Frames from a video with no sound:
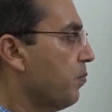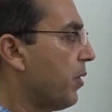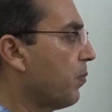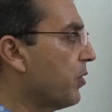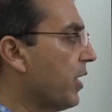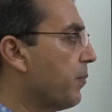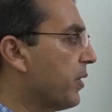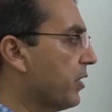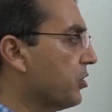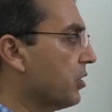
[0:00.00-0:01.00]
Pulmonary
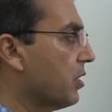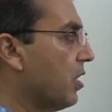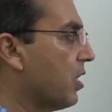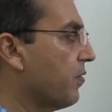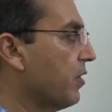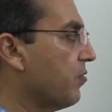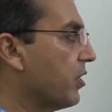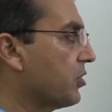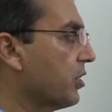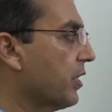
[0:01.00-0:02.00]
hypertension, RV
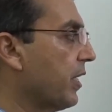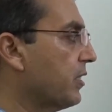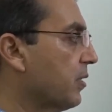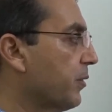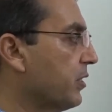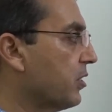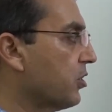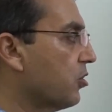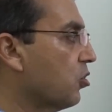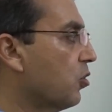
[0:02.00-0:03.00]
infarction, Eisenmenger
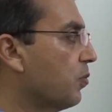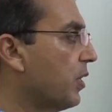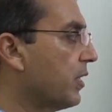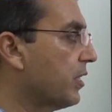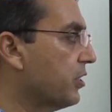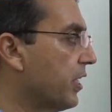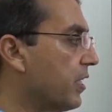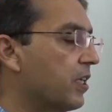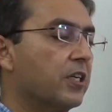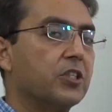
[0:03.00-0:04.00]
syndrome, and
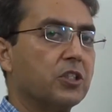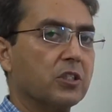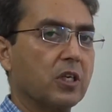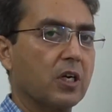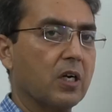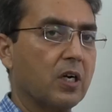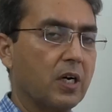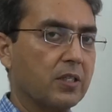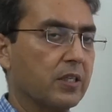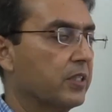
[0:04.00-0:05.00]
congenital conditions are
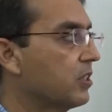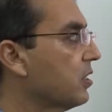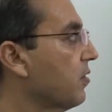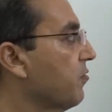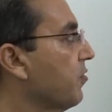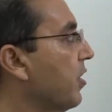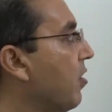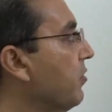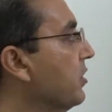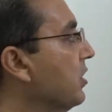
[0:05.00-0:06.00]
other reasons. And
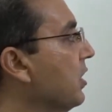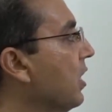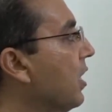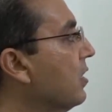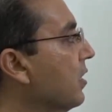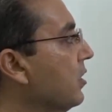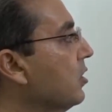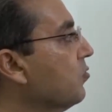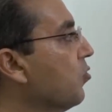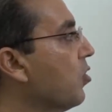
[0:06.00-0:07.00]
now we see other
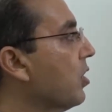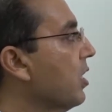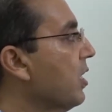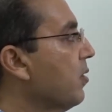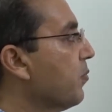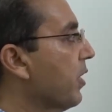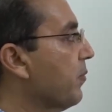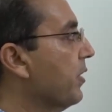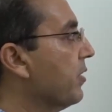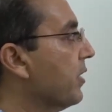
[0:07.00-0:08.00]
reasons for
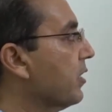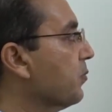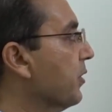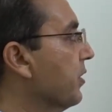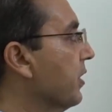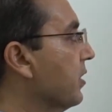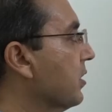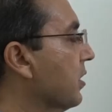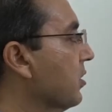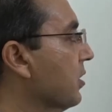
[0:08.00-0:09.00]
primary tricuspid
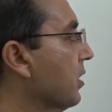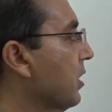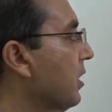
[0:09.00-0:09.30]
regurgitation.